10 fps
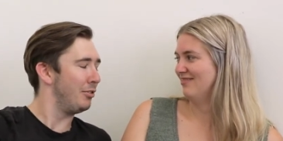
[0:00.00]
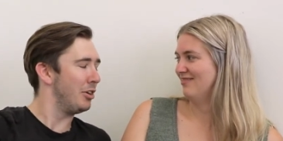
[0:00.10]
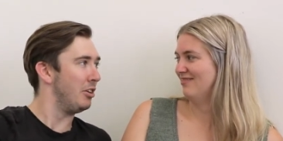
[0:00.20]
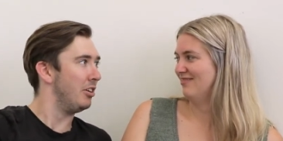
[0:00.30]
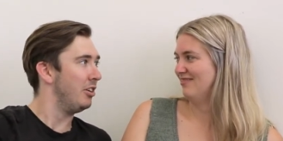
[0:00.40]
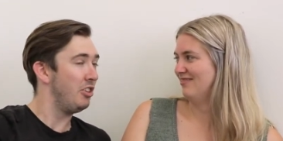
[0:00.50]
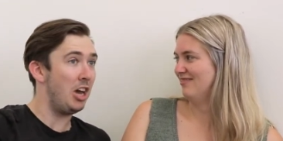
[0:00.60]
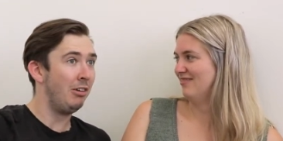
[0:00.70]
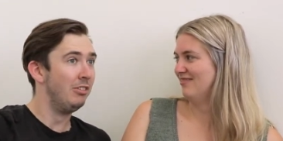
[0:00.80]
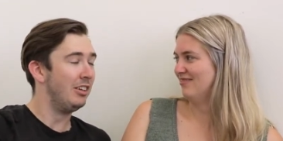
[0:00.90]
Speaker 1: It's all good.
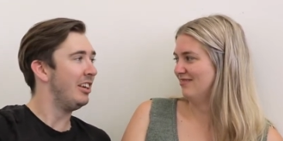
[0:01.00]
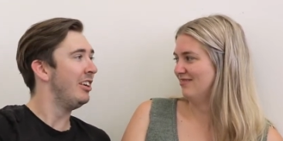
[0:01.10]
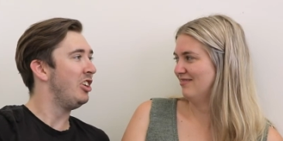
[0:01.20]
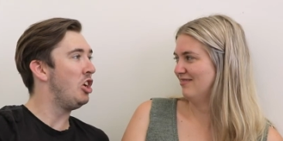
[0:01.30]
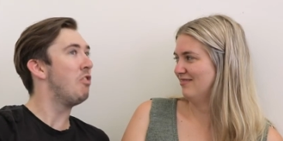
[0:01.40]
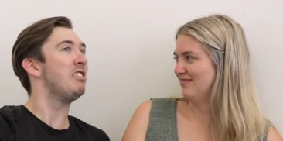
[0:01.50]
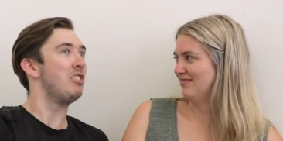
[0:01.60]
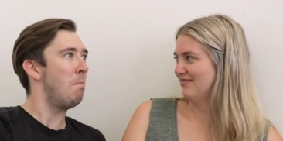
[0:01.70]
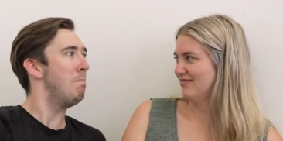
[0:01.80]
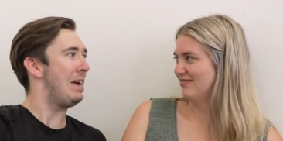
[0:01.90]
No, you're a
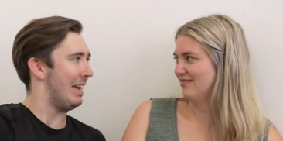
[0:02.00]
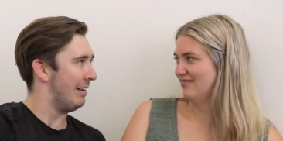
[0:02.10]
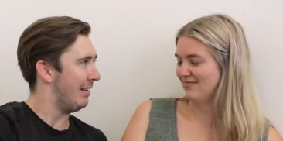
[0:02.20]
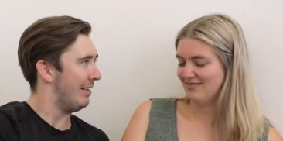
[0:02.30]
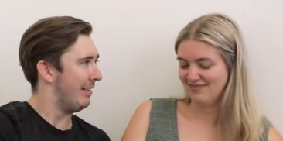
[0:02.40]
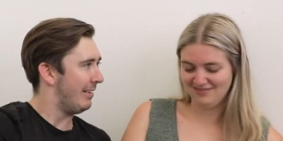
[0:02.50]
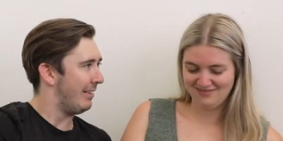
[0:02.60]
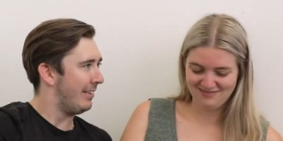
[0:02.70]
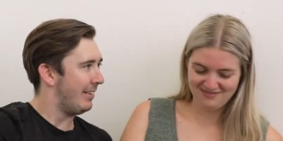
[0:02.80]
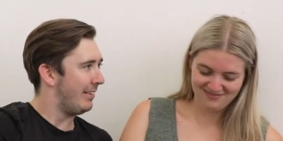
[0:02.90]
zombie.
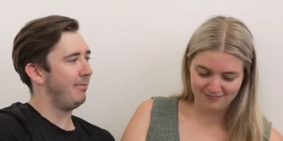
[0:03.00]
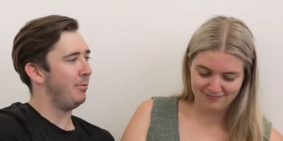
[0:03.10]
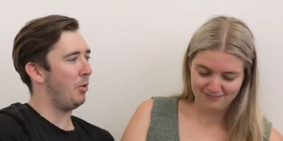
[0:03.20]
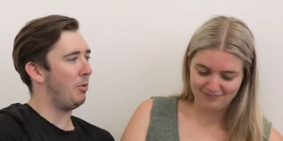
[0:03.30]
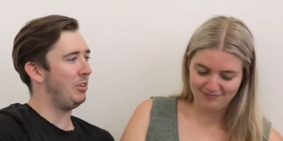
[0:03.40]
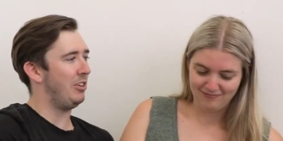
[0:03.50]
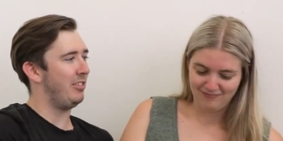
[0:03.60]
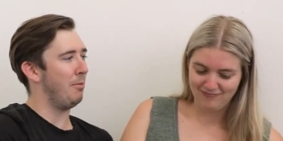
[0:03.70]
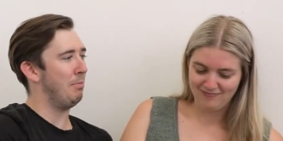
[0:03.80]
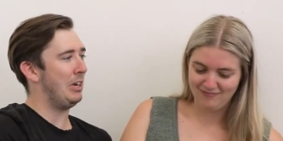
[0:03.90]
What would your
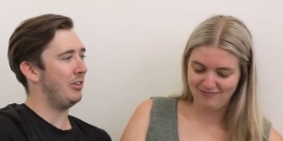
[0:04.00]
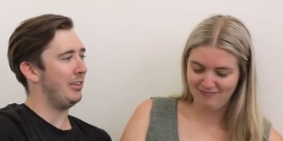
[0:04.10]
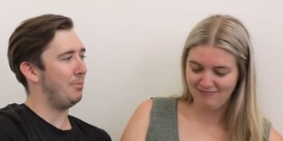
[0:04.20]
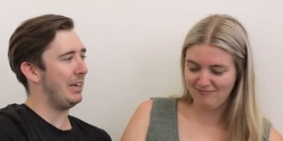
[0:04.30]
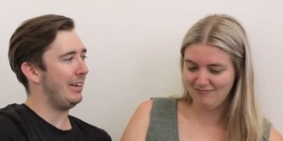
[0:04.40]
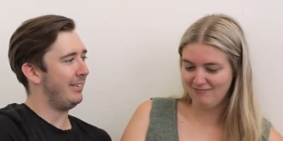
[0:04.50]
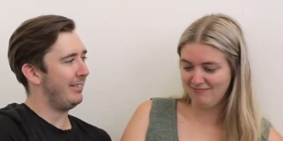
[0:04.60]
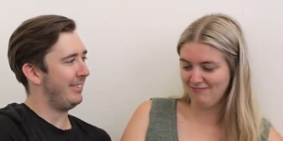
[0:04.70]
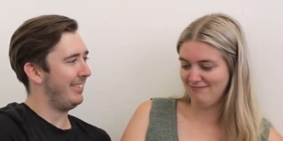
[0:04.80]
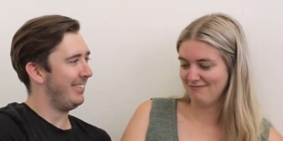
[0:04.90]
zombie noise be?
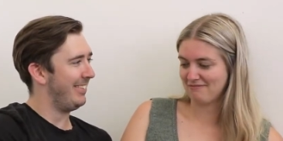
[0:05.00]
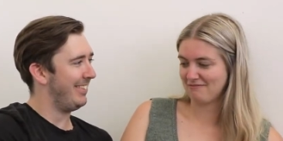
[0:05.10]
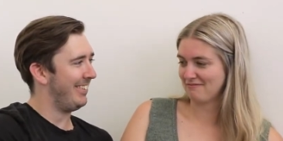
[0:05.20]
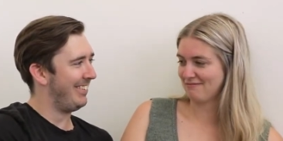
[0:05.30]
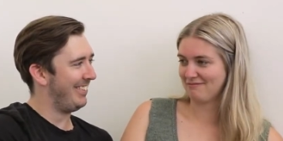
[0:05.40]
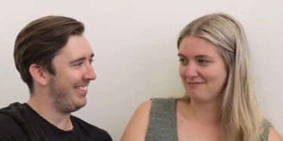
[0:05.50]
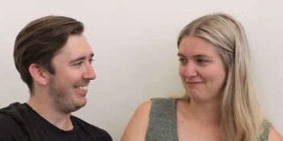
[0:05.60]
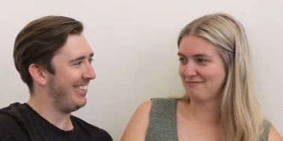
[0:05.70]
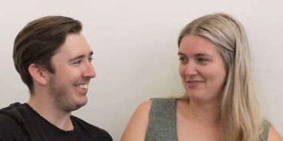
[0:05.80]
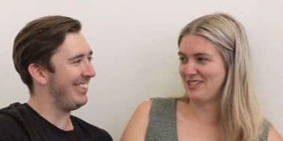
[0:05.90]

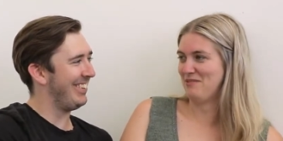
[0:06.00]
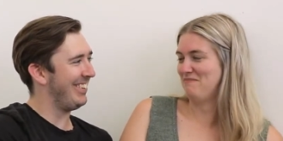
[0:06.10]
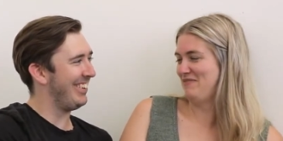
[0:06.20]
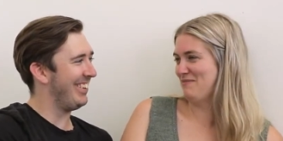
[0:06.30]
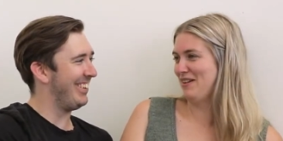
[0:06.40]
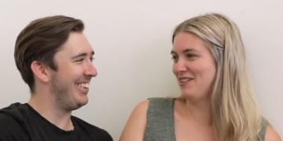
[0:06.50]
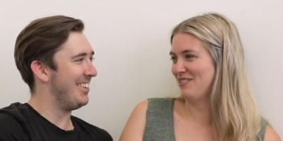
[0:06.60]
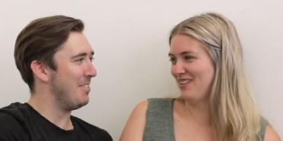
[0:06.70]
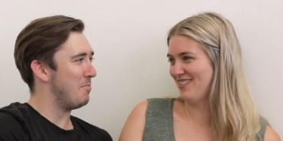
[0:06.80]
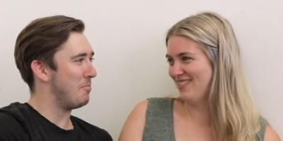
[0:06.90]
Speaker 2: Zombies make
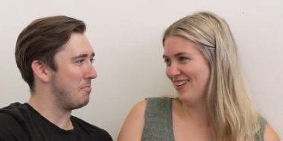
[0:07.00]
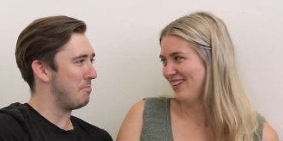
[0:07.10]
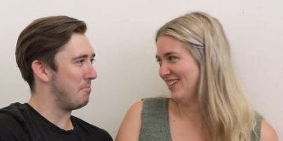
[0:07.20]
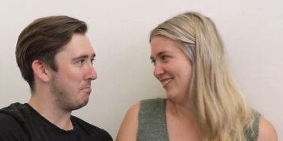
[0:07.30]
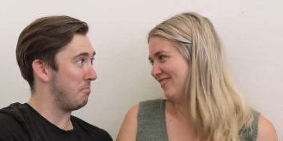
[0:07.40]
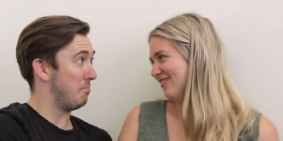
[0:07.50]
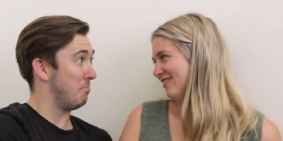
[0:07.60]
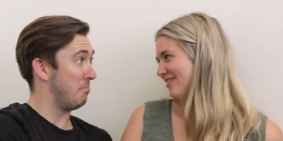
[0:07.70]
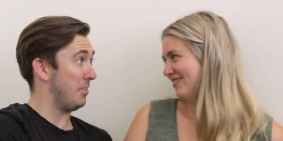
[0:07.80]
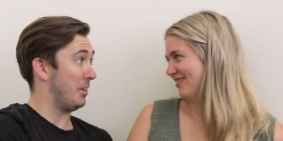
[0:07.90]
noises.
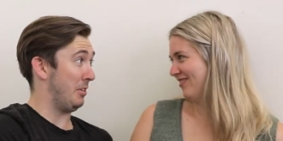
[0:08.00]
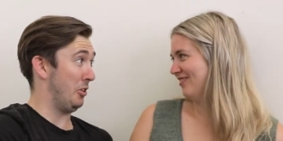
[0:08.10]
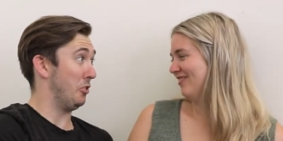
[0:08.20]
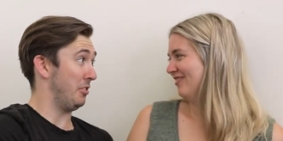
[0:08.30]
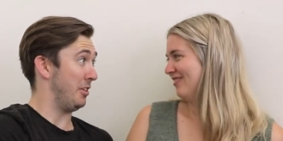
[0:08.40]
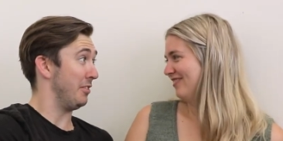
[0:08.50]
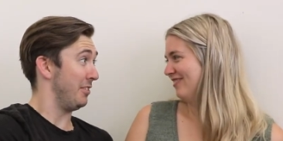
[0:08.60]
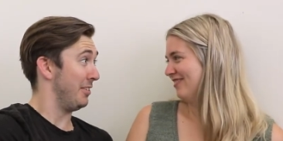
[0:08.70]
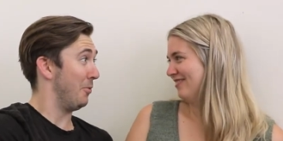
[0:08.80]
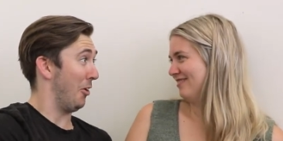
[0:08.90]
Speaker 1: Yours
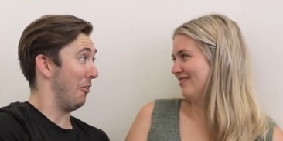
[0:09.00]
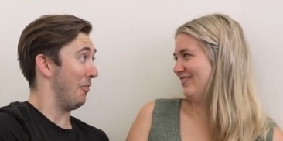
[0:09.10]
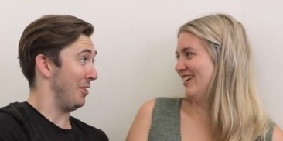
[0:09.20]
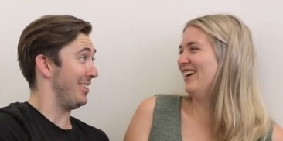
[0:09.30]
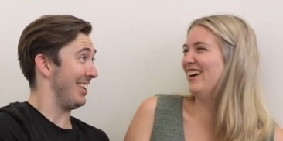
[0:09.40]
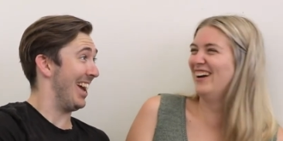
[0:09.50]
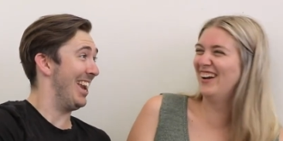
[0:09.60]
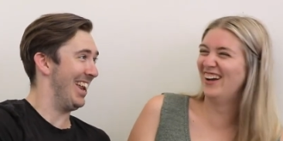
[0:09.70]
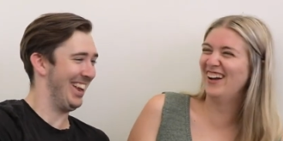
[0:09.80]
does. What? What's it?